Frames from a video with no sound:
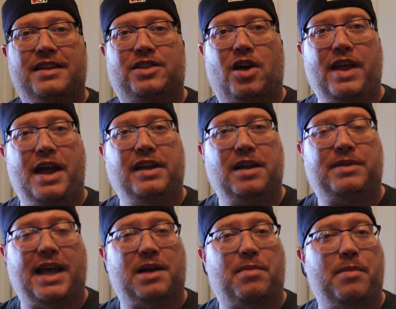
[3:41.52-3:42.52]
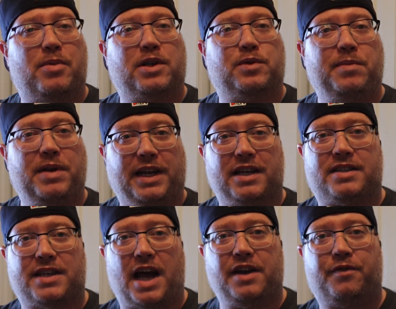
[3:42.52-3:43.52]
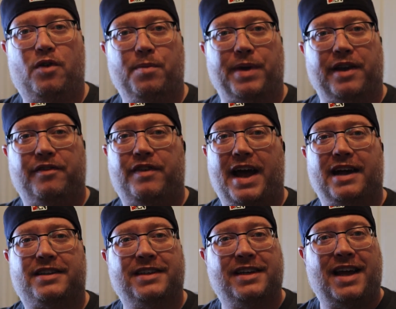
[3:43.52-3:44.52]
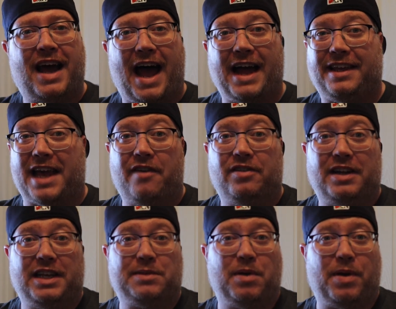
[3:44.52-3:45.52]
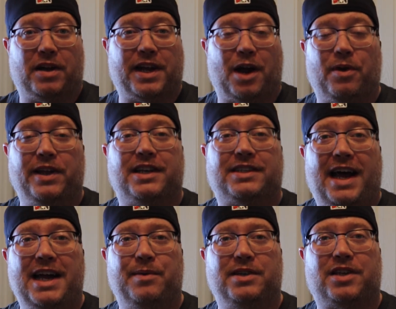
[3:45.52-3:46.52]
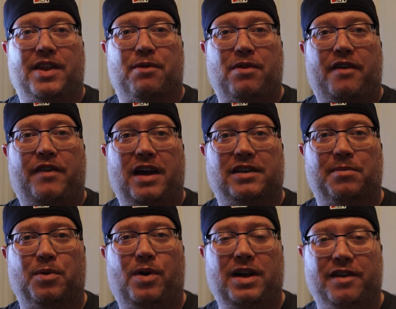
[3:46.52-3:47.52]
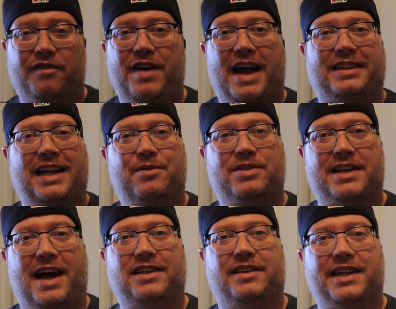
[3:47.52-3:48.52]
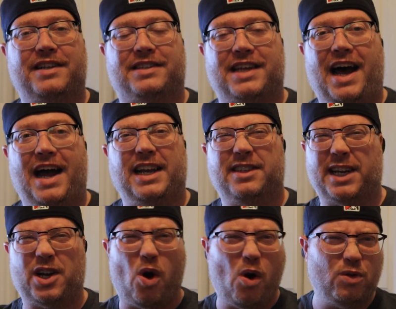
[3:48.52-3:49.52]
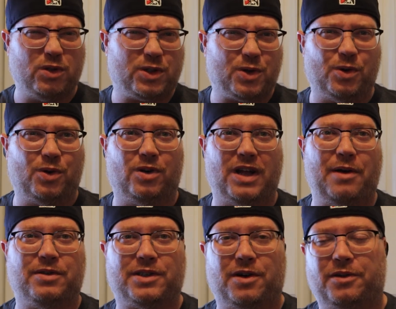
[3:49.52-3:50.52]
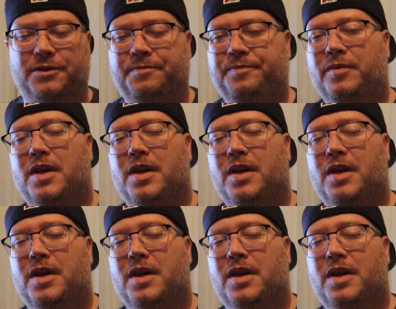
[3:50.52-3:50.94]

So they ended up taking my books with me to get signed for me. In fact, I, Kevin Eastman apparently got really excited when he saw that Raphael number one. In fact, that it was signed on the inside. He's like, old school, I was told.